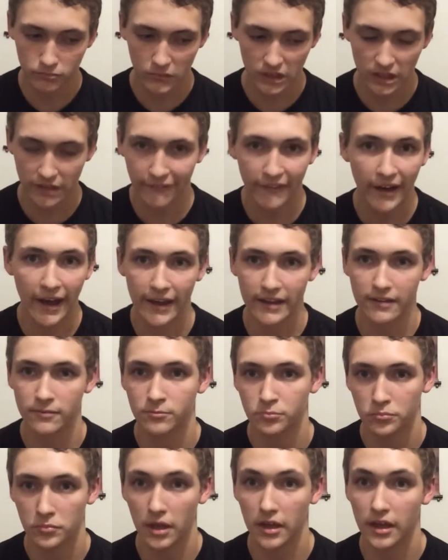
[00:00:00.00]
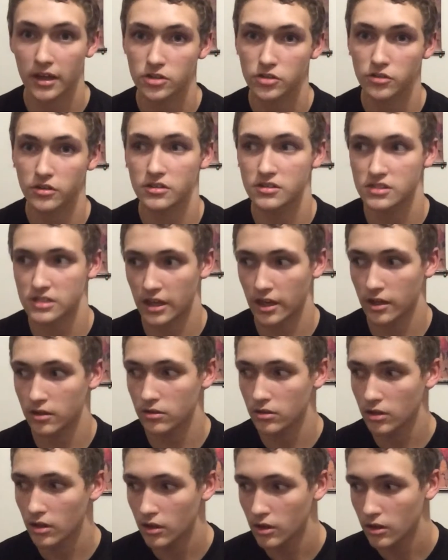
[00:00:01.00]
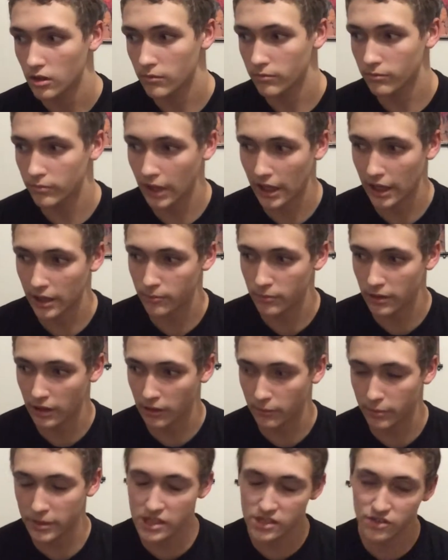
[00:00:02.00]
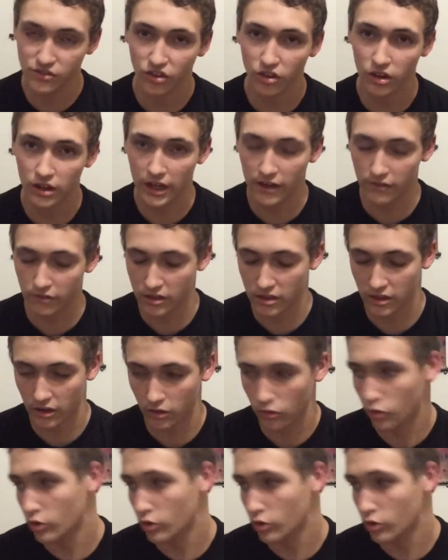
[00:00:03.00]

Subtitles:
divide, I guess you can say, by being peaceful and everything,